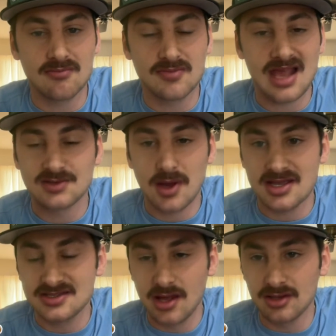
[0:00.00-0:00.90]
that's why
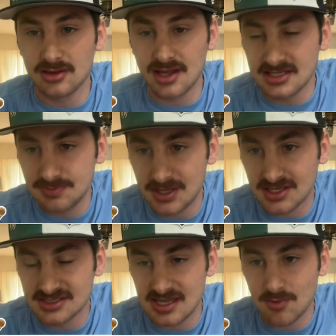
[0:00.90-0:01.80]
he's not on the list,
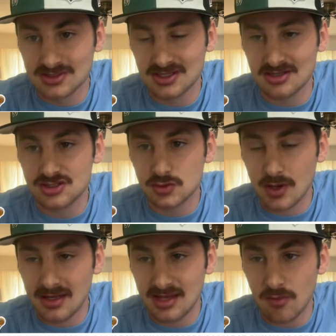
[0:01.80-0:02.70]
because he wasn't a
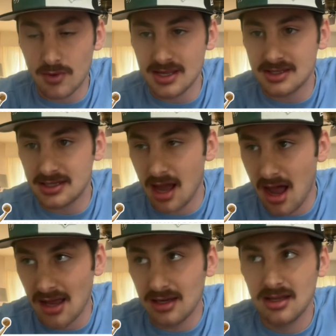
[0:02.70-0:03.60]
trade that we got.